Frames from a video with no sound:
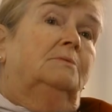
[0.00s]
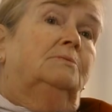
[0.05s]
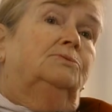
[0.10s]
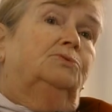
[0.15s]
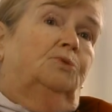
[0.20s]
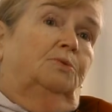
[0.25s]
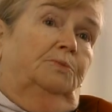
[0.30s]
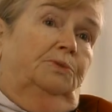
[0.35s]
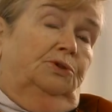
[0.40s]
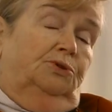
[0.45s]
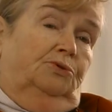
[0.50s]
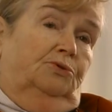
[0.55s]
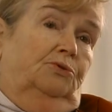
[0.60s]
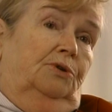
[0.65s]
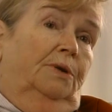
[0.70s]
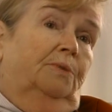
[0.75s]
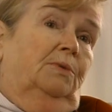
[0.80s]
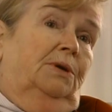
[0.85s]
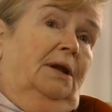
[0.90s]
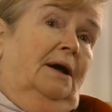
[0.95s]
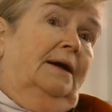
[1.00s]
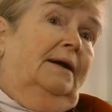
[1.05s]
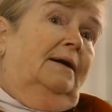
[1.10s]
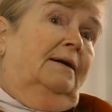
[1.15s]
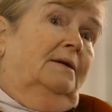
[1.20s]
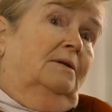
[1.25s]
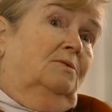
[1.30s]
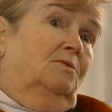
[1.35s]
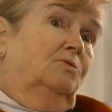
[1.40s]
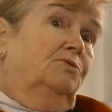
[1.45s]
dormitory when I
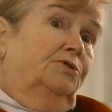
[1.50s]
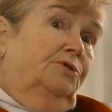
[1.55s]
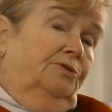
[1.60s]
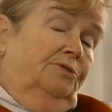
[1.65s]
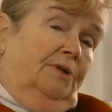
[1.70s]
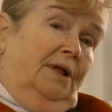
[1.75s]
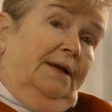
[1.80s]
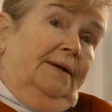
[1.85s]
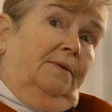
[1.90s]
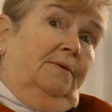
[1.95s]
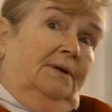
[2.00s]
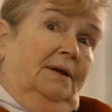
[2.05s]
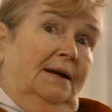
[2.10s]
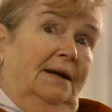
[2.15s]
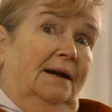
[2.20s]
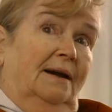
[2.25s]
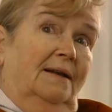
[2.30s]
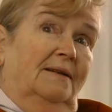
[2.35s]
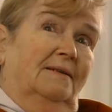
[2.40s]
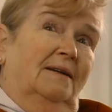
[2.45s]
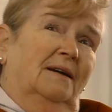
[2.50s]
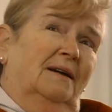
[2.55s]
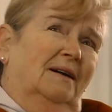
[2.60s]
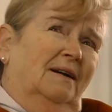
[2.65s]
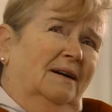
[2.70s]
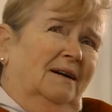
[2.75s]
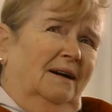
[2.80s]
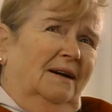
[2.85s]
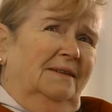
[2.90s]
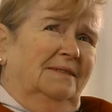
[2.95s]
got older, like when I got in,
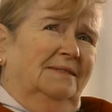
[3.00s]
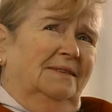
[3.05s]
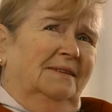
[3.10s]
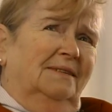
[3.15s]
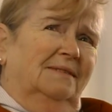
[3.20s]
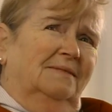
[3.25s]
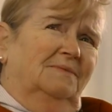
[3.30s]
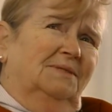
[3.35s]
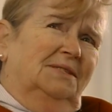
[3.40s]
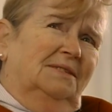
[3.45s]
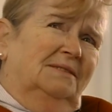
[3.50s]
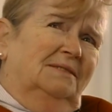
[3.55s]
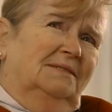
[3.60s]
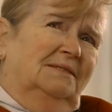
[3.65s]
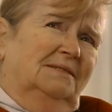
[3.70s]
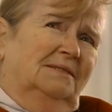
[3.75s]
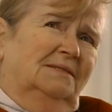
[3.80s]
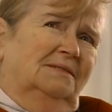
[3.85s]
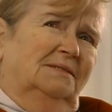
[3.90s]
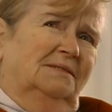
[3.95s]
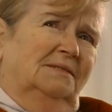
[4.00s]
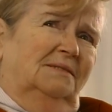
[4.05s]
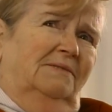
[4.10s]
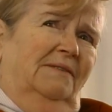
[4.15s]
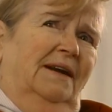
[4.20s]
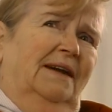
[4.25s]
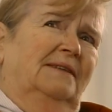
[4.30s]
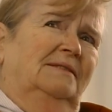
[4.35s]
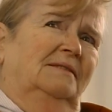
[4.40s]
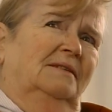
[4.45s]
I think it was in 6th
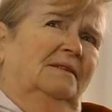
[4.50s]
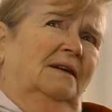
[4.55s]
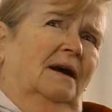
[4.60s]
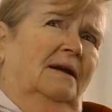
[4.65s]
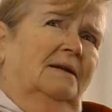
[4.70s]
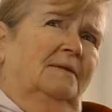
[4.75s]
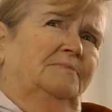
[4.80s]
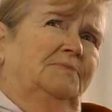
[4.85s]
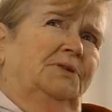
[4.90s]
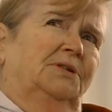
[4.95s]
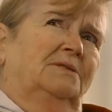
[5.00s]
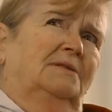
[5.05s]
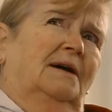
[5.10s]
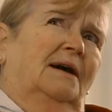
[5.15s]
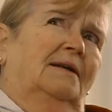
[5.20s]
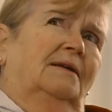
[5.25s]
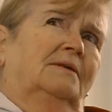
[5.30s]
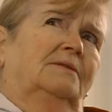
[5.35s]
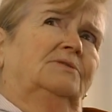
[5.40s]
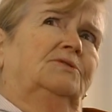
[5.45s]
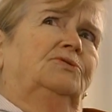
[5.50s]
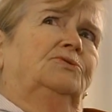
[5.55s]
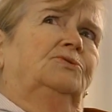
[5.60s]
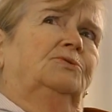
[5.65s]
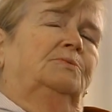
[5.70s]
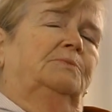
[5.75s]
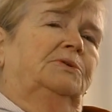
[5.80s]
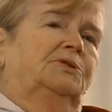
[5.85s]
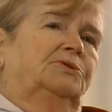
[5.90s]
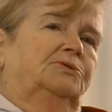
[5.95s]
grade, you got up to that other
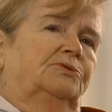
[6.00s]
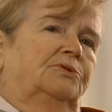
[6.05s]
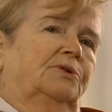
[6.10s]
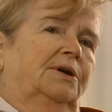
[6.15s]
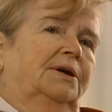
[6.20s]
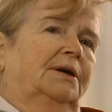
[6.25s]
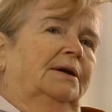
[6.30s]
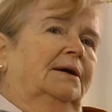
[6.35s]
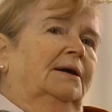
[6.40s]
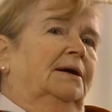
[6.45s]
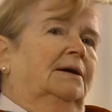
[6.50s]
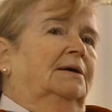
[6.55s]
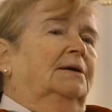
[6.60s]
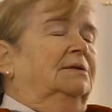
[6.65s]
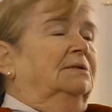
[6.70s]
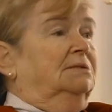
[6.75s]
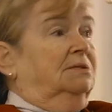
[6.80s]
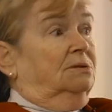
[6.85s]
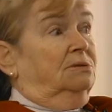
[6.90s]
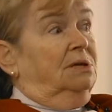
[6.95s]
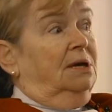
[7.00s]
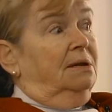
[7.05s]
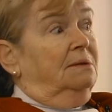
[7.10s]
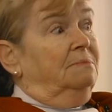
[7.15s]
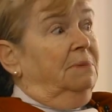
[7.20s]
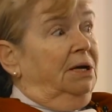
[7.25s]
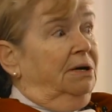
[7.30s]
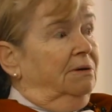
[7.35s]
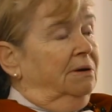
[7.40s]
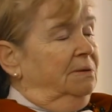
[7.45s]
dormitory. So then
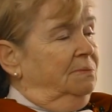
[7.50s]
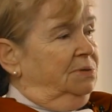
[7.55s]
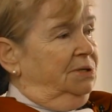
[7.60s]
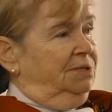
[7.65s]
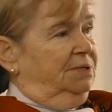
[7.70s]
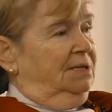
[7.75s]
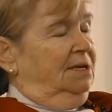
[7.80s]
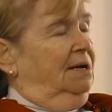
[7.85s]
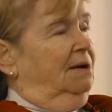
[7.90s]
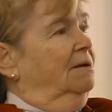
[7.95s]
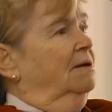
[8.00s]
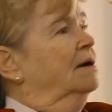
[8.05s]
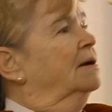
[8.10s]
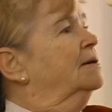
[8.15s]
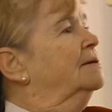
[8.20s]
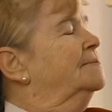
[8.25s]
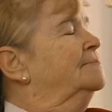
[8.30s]
Mary was there.